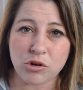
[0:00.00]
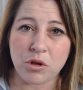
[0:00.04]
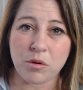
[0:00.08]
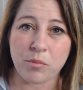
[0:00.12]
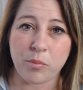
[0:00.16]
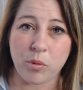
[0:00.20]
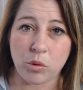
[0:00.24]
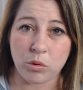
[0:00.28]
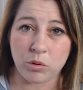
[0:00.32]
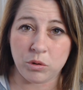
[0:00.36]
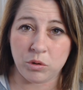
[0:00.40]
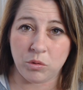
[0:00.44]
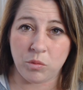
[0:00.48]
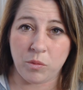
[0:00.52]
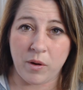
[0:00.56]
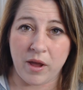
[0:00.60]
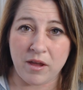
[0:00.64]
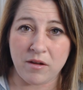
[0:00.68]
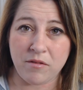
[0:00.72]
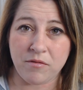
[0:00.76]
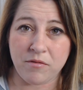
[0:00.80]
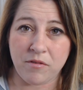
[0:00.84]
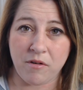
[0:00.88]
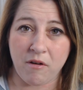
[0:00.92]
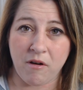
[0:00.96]
you pull it
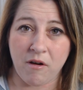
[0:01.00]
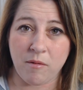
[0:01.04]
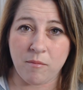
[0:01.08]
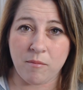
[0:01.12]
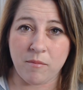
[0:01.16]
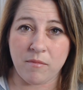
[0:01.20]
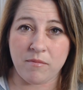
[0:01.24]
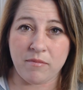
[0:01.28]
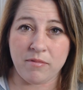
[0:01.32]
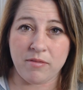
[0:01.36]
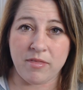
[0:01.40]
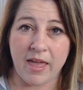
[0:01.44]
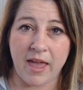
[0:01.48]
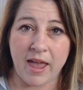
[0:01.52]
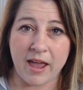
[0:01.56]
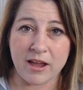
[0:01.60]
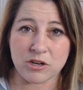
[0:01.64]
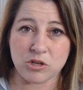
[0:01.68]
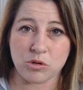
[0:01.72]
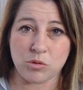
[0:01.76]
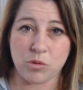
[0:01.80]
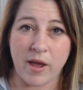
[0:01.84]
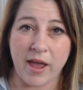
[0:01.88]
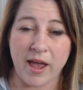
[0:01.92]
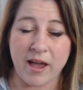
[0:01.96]
away from the
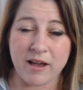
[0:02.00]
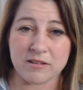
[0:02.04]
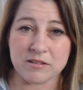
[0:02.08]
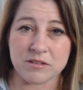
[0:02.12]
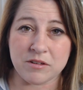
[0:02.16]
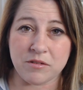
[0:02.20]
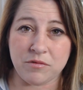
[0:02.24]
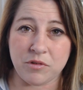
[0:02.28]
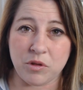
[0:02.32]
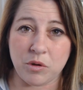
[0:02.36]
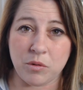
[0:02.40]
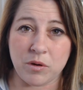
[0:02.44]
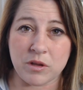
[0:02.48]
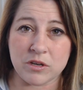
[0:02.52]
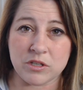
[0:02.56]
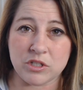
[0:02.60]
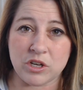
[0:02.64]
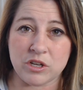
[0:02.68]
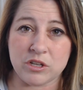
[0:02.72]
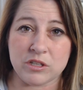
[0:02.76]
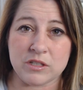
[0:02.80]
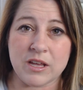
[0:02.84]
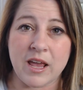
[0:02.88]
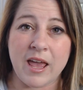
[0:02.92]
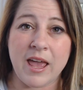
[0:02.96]
actual house a few
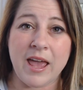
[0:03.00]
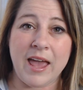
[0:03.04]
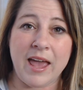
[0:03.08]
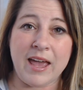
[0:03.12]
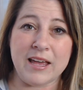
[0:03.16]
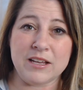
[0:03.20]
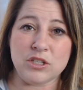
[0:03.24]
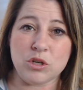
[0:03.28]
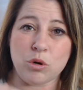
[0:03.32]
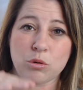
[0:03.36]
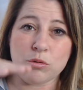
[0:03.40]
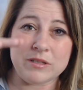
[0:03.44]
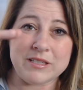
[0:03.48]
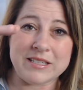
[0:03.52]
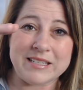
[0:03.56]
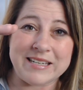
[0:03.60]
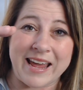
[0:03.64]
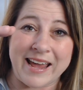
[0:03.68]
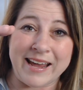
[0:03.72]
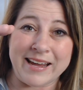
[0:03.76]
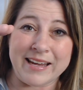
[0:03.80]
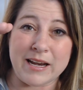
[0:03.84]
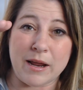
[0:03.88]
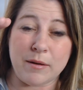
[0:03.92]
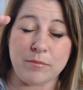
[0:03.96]
inches and don't
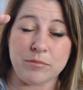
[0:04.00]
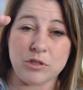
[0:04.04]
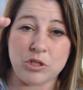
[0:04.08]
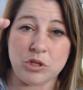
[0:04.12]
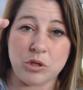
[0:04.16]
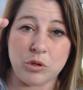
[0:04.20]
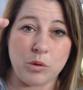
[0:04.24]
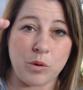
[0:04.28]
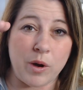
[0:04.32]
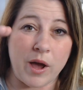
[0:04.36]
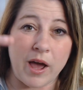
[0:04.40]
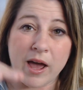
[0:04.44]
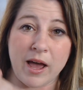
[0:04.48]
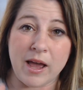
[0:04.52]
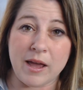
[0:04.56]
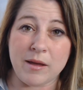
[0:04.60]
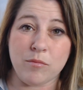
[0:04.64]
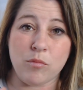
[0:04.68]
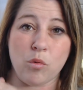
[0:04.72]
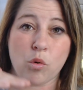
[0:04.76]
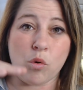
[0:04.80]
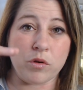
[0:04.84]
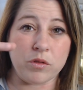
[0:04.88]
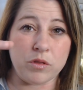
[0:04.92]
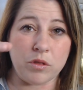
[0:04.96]
stack it up too high,
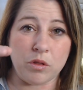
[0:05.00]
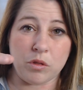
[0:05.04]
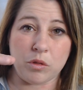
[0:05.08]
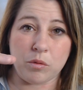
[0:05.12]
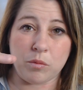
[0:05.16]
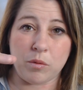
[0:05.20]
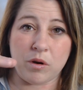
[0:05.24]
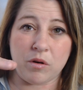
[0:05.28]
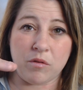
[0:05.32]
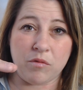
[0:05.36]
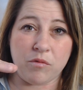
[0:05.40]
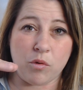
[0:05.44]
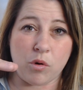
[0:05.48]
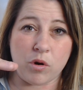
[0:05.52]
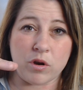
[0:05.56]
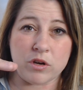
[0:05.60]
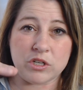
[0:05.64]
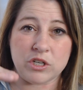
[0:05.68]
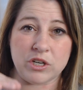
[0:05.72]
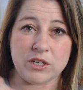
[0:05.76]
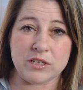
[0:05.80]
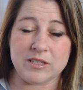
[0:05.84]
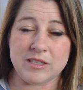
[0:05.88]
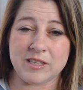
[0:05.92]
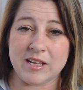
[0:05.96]
more than 3 to 4
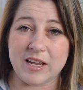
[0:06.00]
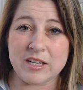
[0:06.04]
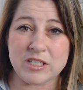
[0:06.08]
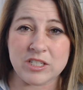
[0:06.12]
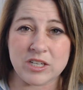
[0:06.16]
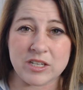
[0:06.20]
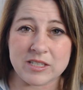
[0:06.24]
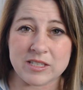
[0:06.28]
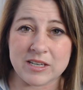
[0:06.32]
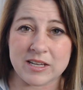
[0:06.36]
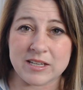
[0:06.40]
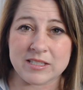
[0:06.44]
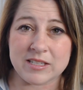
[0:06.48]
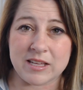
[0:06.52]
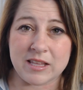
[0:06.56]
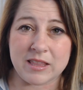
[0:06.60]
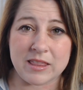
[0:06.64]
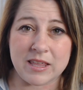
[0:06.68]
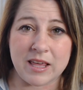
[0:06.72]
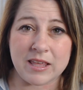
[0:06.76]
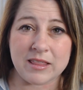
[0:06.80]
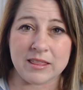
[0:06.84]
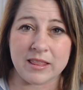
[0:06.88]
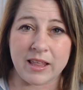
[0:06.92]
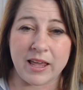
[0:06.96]
inches. It just needs a
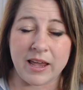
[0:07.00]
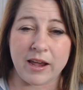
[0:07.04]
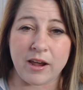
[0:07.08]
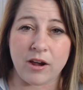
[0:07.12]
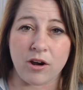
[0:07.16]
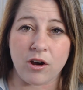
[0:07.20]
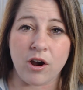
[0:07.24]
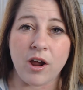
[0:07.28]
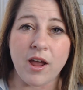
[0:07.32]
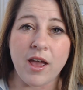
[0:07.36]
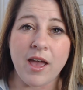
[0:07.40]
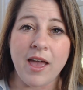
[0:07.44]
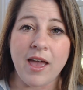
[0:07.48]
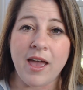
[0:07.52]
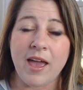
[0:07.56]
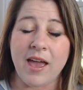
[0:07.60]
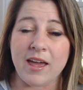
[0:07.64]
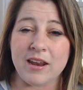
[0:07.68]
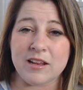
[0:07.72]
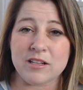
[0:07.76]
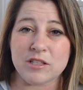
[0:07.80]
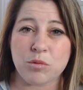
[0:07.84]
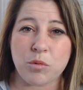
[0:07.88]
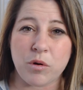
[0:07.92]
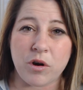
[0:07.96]
thin layer,
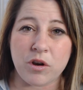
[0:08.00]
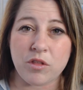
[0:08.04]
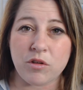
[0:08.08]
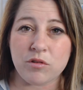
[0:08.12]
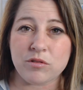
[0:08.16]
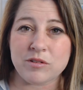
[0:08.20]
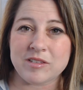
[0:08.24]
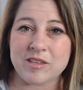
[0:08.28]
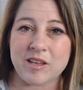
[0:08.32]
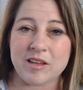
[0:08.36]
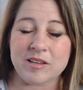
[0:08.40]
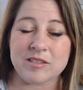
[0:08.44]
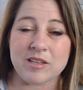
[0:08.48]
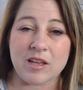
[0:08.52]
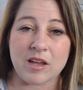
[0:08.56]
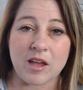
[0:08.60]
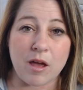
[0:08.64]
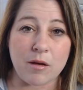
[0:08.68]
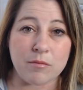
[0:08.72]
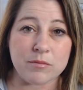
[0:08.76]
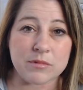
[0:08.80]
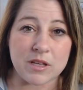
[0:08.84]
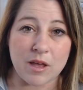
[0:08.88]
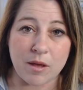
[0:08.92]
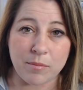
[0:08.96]
and it's one of those things that
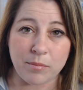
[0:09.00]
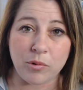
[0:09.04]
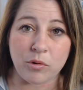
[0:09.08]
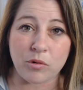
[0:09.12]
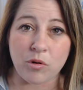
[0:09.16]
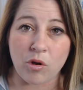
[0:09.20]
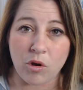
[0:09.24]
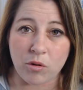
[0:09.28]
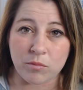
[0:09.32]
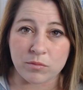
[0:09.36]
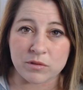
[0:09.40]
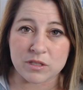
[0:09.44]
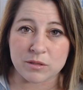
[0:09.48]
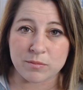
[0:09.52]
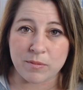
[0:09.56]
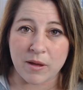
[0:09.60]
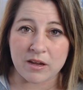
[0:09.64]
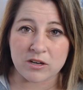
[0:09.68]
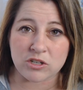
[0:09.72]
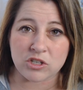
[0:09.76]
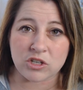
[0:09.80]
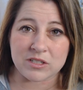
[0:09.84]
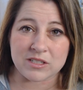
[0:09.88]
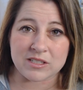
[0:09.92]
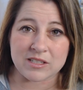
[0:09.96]
comes up on home
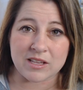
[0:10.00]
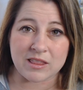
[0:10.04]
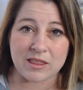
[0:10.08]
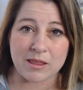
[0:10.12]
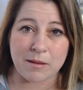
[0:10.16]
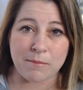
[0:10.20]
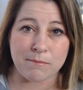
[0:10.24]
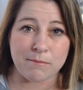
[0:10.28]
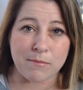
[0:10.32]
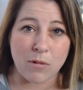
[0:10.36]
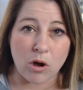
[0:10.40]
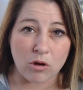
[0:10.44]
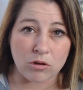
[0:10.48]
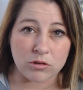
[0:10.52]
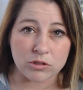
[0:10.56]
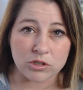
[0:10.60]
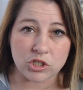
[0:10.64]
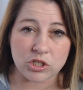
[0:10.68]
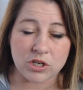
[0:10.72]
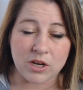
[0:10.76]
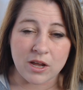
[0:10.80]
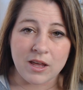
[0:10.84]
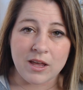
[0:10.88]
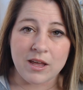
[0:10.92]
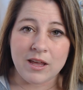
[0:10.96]
inspections that the
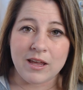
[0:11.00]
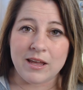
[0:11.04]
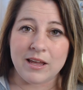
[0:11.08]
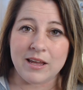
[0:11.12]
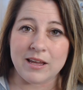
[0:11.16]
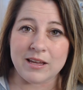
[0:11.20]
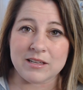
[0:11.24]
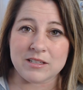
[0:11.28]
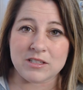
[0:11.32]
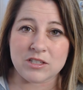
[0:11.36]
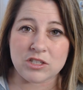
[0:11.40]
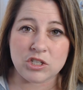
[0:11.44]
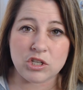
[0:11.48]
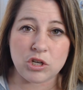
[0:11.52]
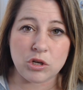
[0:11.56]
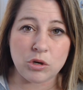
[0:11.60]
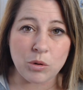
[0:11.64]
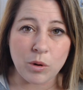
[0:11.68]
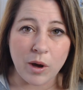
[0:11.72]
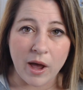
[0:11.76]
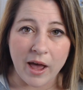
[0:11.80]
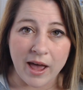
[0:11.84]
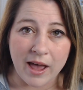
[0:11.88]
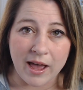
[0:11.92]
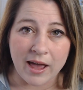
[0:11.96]
mulch is
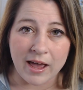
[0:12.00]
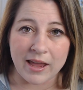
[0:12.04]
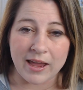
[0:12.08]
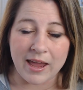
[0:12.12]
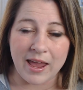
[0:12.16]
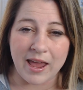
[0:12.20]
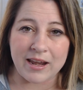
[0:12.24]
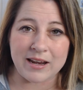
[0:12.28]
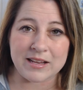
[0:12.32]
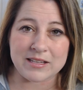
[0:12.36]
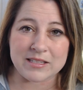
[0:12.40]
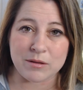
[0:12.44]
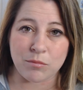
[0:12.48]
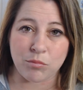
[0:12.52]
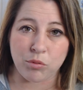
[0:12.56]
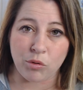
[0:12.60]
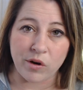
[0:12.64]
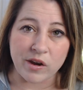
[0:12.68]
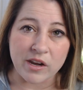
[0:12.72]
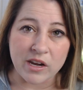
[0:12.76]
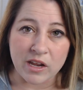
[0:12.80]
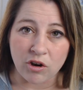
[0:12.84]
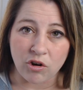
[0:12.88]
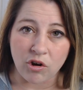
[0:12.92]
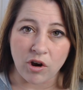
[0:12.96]
too high and it's a
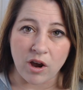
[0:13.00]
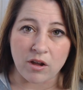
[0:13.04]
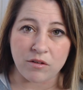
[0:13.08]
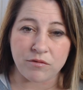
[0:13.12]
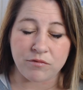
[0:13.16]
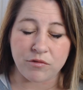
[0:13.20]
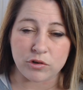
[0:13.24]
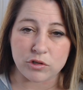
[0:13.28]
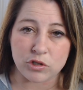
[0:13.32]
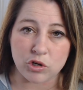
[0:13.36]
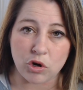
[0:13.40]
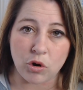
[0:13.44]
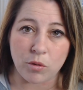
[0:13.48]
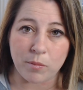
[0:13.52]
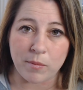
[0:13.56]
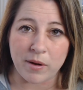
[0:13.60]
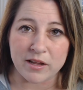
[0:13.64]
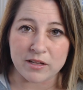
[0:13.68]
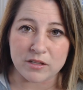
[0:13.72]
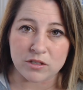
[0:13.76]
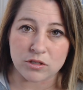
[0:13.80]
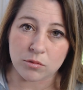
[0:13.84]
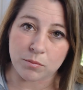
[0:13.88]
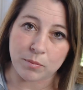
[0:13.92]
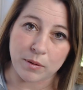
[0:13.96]
breeding ground for
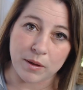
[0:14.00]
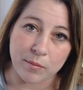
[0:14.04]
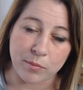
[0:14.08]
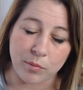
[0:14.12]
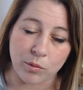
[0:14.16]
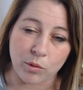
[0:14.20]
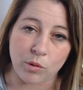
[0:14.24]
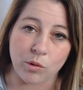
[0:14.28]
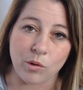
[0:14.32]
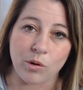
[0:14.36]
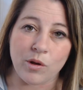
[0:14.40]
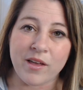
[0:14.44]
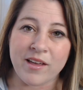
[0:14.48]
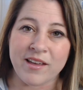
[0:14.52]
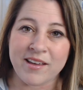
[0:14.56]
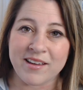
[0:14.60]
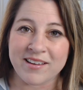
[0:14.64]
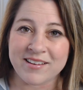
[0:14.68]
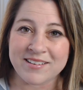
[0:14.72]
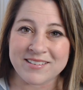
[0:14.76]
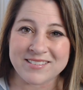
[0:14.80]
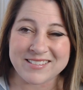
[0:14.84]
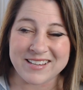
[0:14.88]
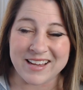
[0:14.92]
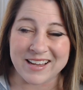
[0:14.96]
termites, so people
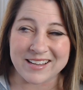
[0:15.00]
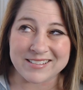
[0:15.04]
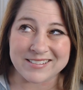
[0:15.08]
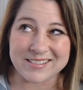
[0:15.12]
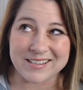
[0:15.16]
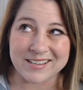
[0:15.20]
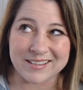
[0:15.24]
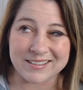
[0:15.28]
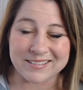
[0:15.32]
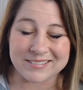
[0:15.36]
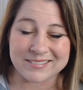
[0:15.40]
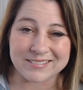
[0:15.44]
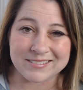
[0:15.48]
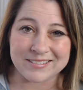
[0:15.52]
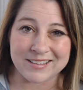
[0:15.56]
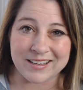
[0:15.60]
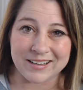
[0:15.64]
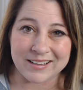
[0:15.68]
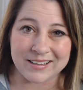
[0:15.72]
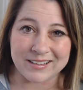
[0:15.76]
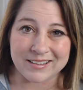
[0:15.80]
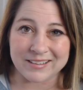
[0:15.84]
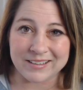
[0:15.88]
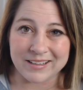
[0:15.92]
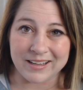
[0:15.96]
tend to get a
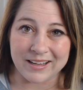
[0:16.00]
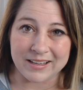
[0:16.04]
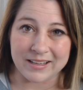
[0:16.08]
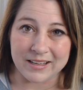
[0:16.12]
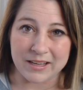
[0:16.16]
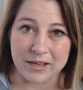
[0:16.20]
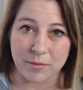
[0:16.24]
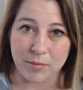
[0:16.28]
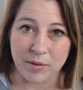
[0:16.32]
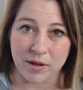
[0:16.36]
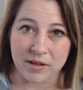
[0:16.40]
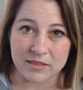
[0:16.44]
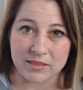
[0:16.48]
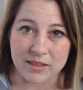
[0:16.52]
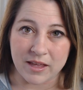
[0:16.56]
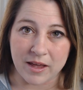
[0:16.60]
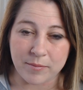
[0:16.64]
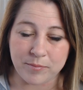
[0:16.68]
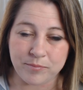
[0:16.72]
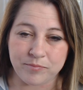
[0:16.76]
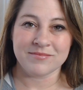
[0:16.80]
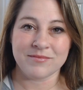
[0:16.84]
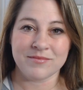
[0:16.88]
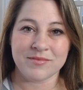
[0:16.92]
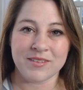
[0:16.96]
little icky about that.